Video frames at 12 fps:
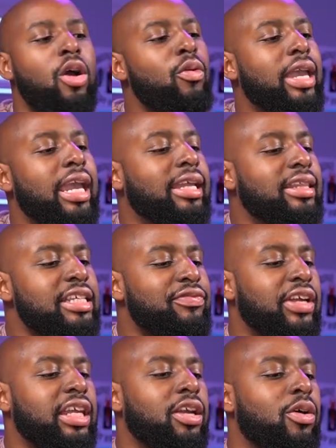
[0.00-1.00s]
Okay, in this
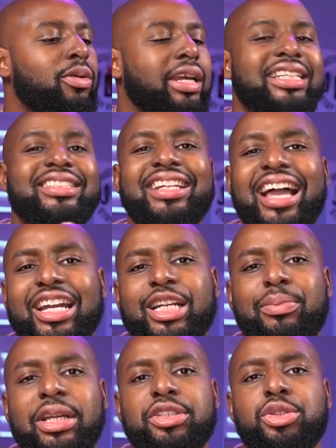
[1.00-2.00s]
video, it's not
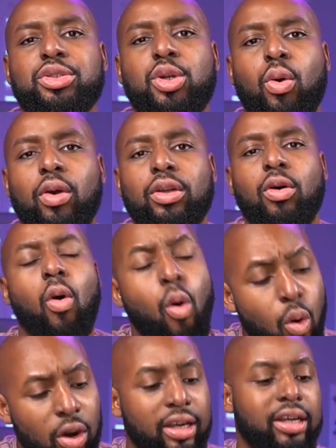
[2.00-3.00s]
gonna be a tutorial
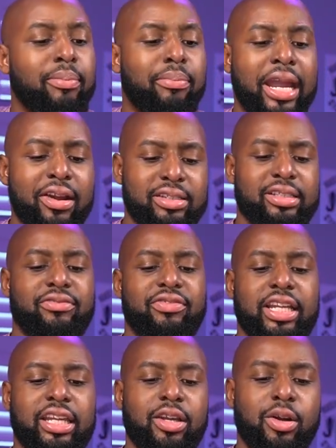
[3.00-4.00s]
or a comparison
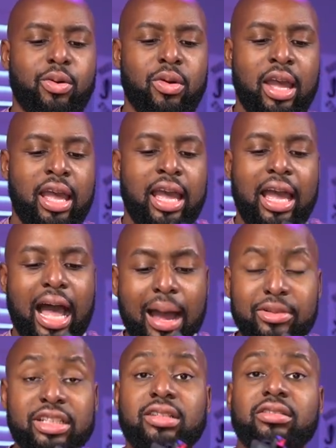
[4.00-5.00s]
video.
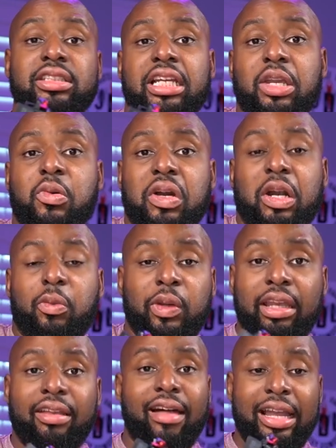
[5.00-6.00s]
I'm just gonna tell you what I
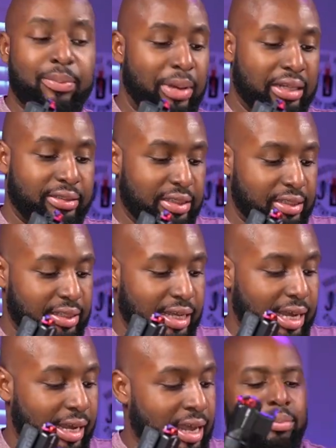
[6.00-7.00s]
really like about this
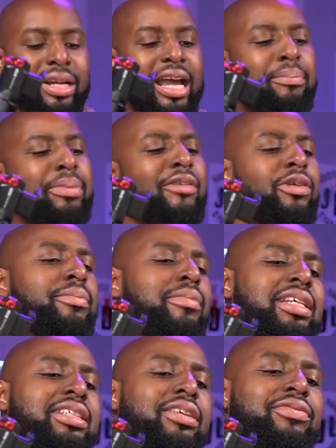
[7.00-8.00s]
thing. But I'd be
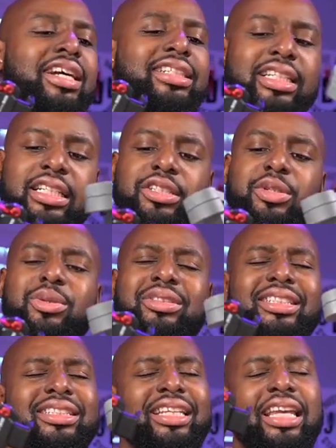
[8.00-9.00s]
remiss if I didn't do
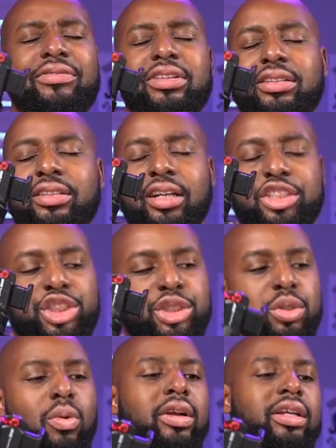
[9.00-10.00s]
just even a
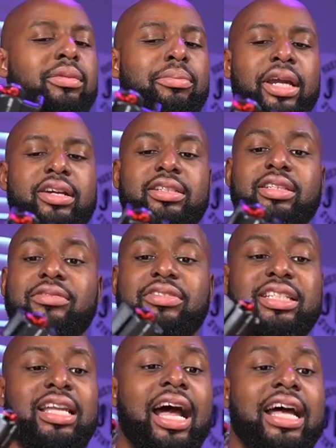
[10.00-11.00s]
short comparison of
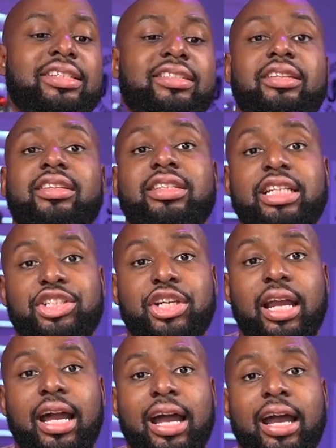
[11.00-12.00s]
size to the
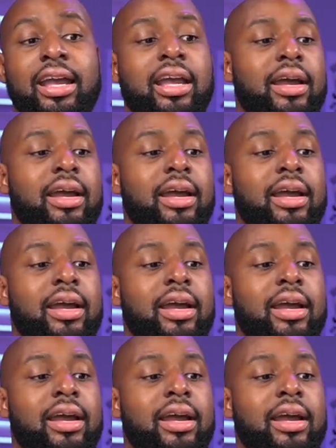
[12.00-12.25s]
DJI